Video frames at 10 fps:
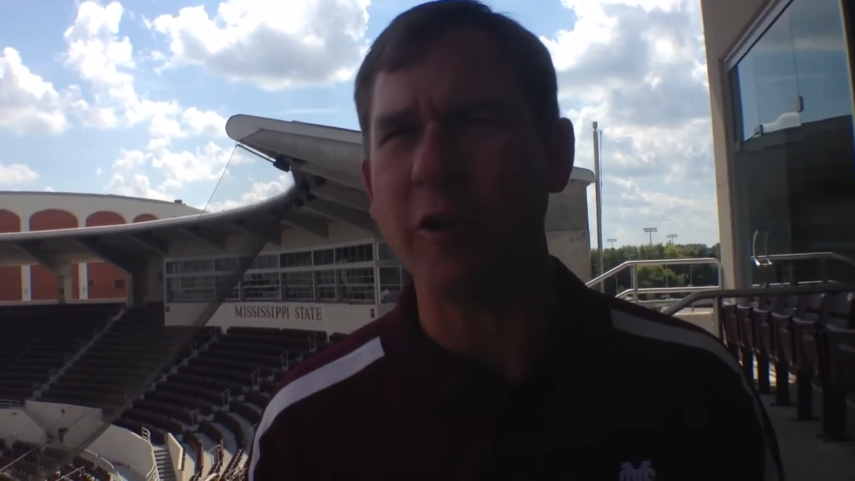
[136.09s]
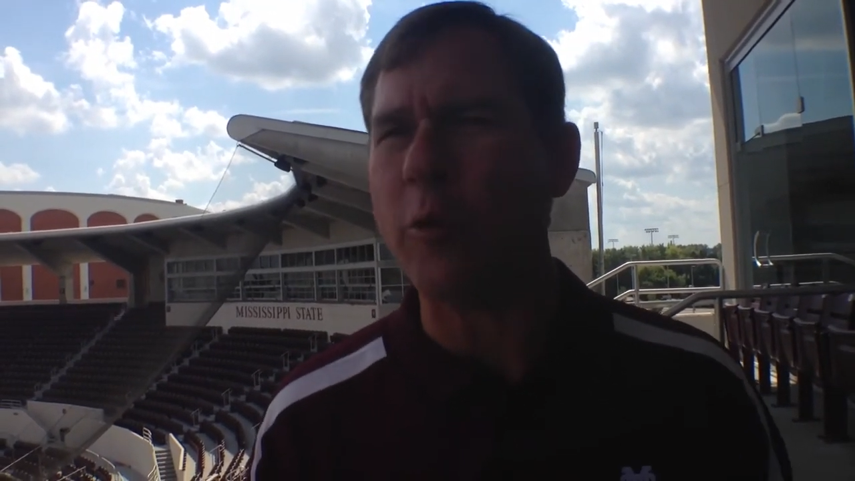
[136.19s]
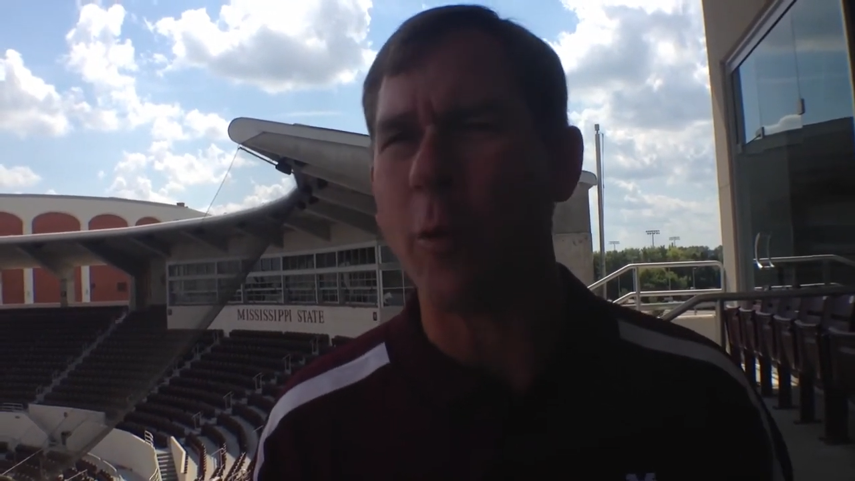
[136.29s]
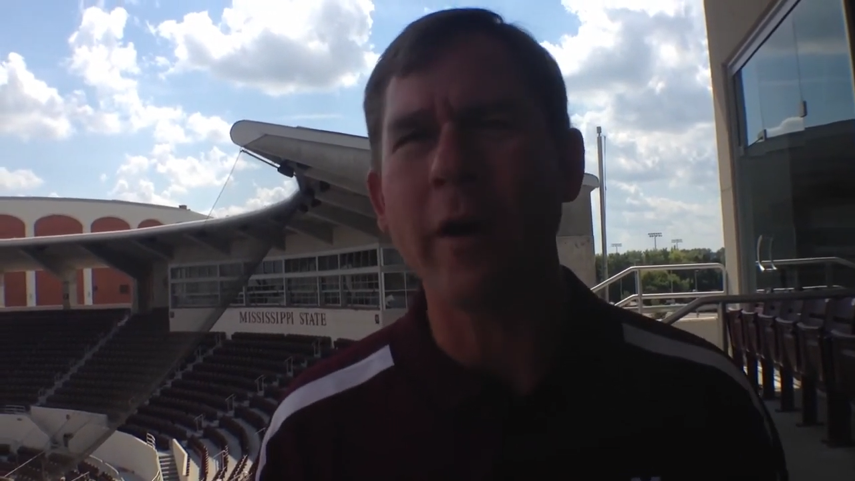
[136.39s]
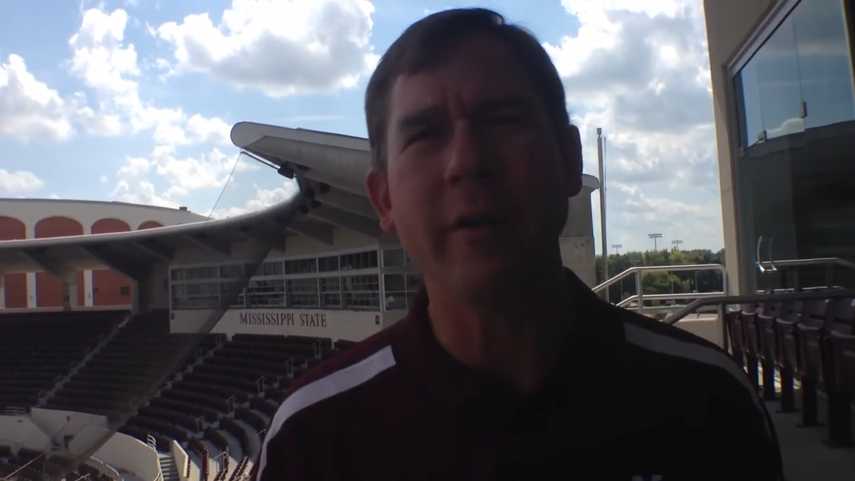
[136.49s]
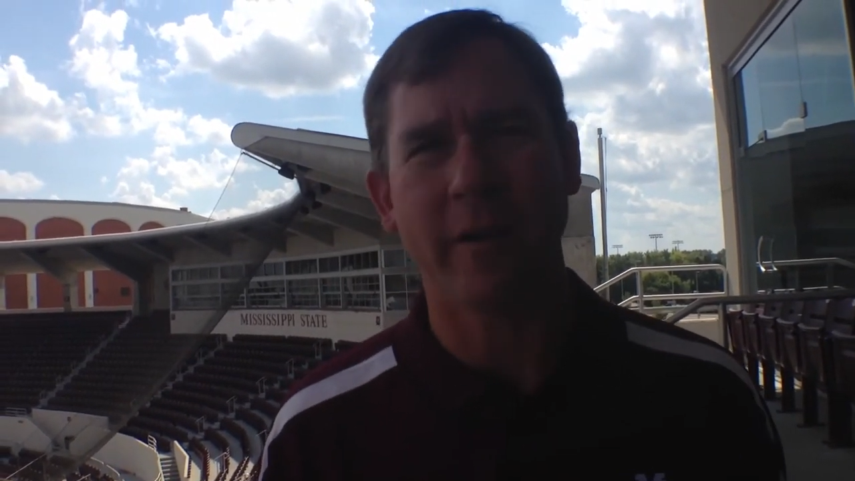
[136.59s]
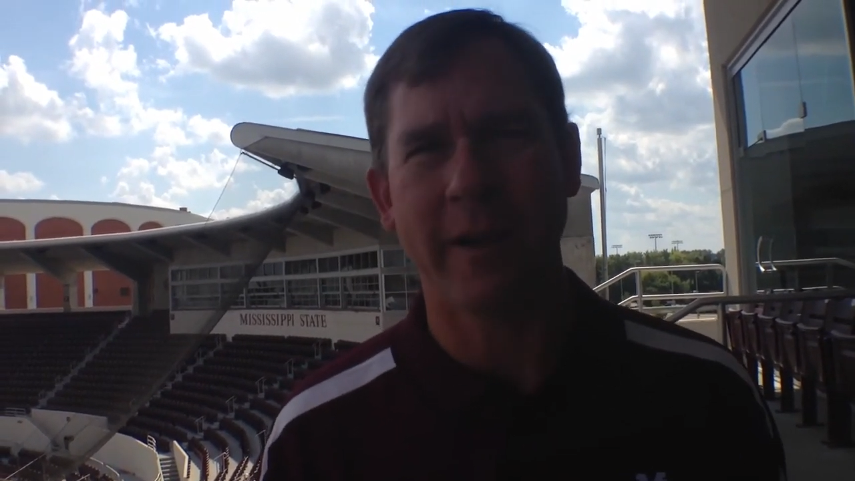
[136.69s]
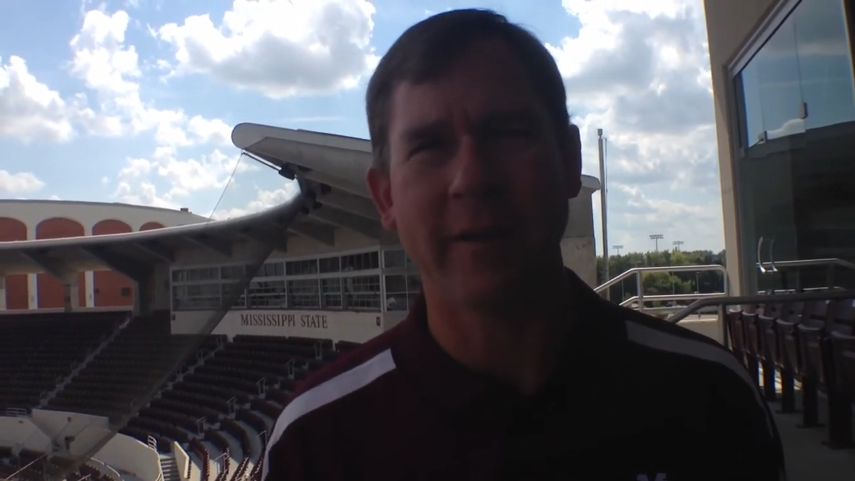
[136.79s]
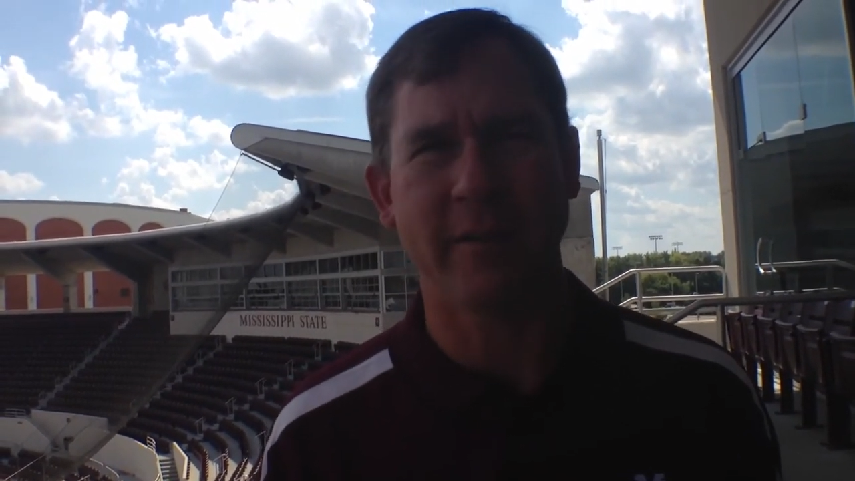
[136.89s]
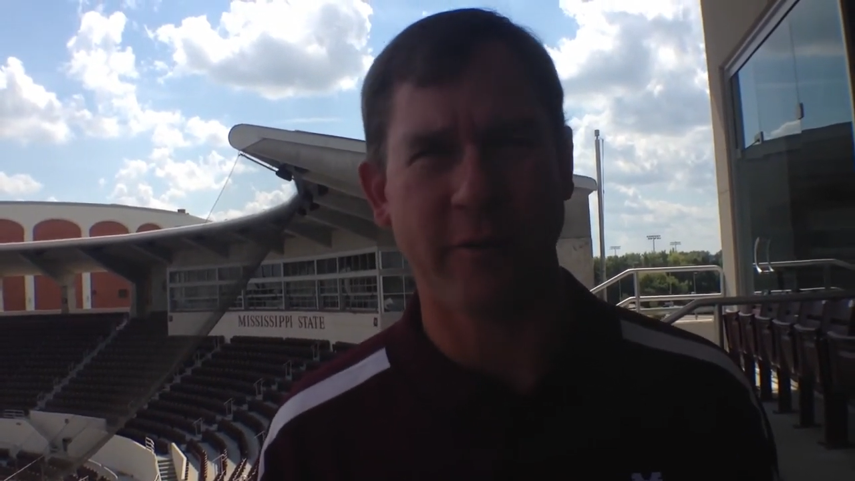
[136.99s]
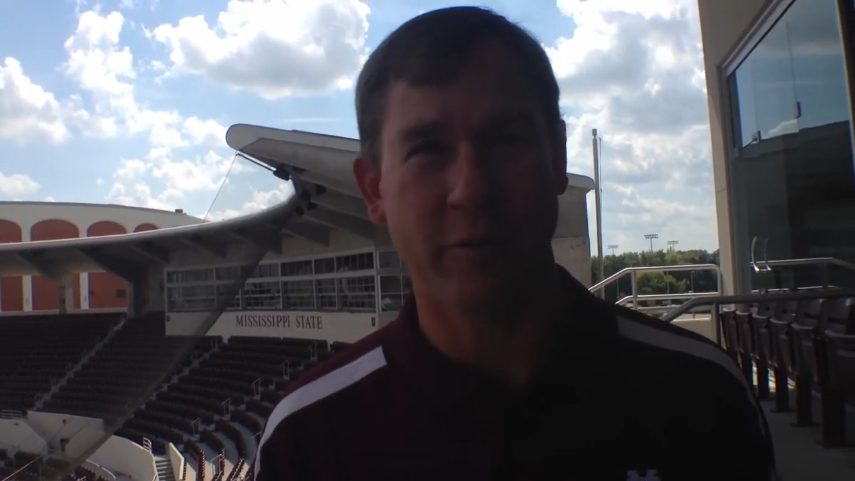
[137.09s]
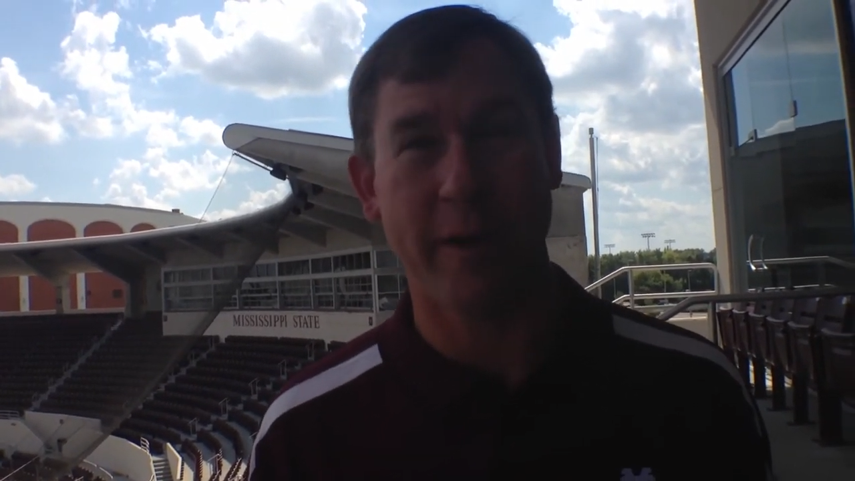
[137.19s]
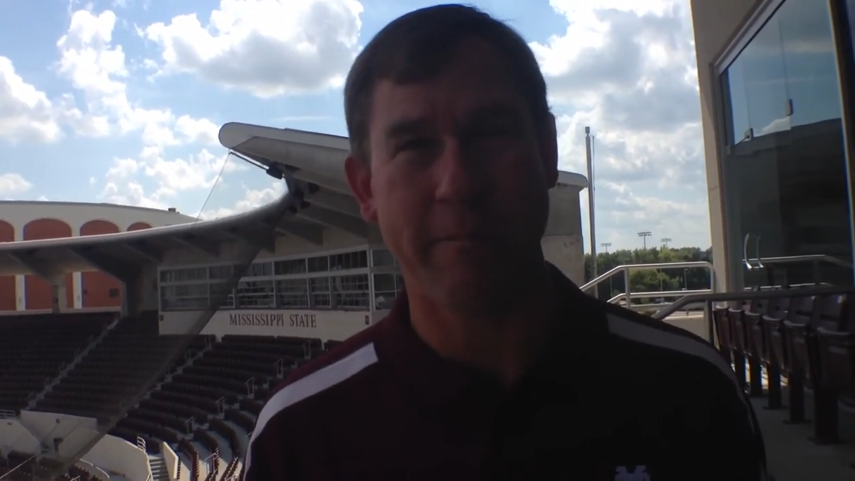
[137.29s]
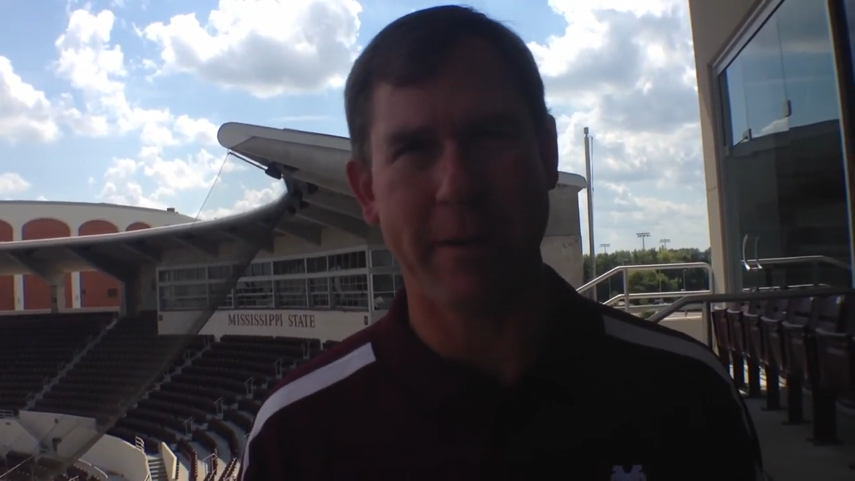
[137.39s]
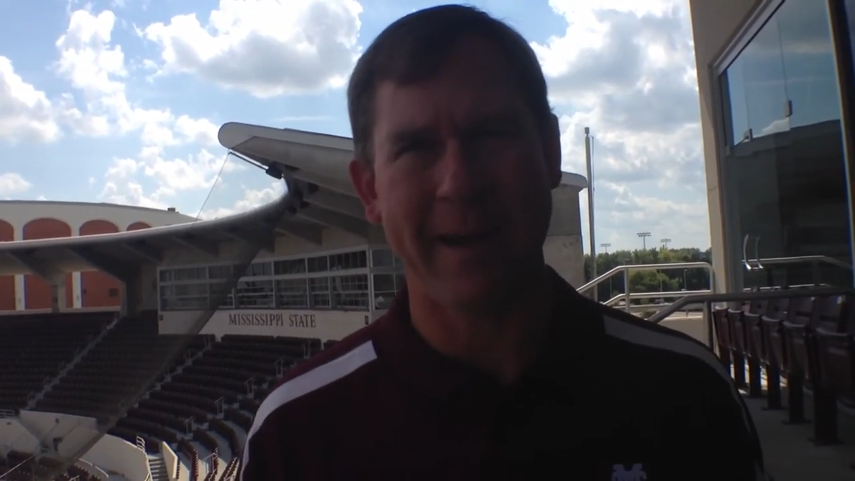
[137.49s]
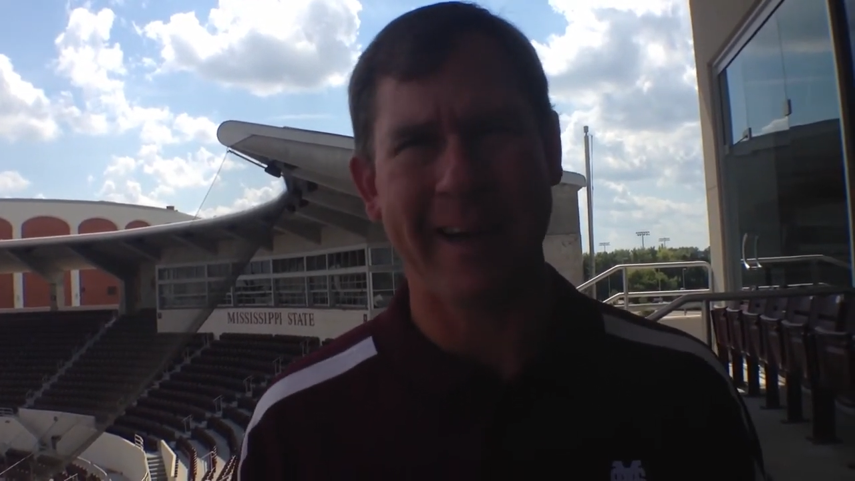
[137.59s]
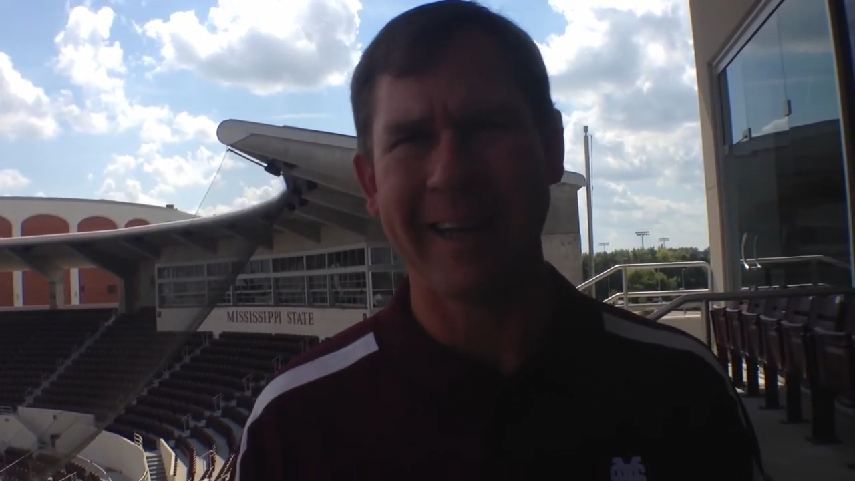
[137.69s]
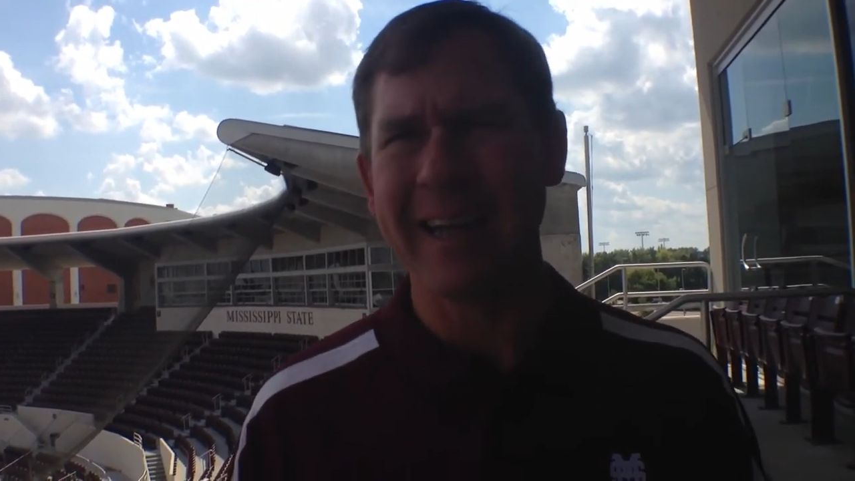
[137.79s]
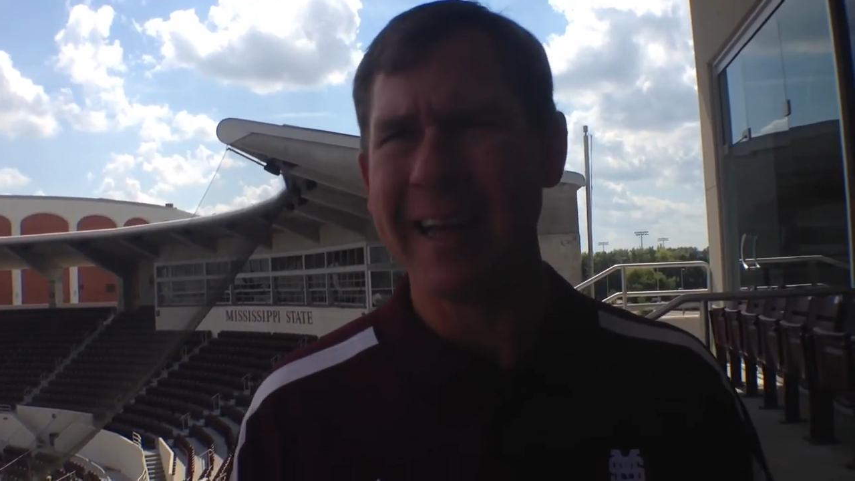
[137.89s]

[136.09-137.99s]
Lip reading: You want your kids to dream big,